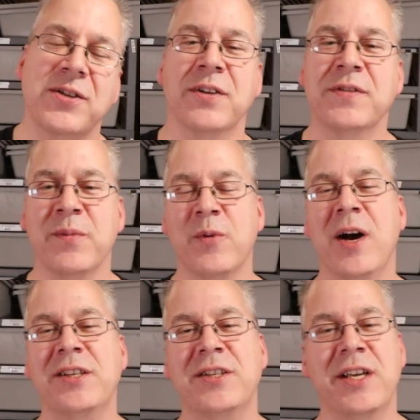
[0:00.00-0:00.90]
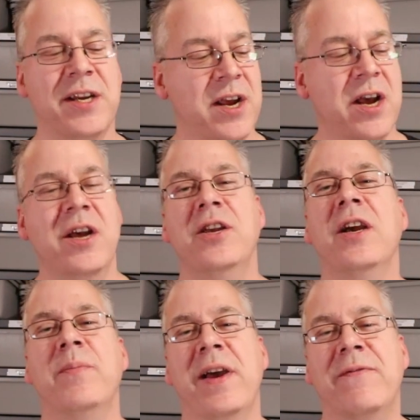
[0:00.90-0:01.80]
So if someone watches it,
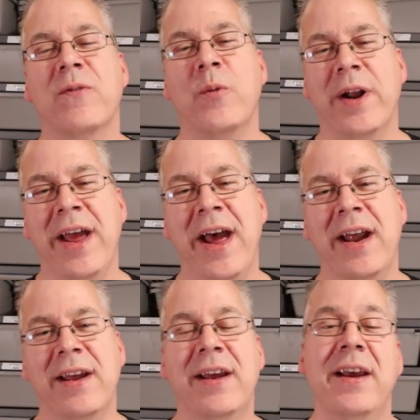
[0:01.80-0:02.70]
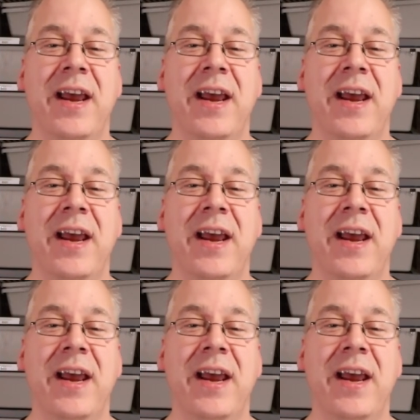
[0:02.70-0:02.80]
you get paid for one ad.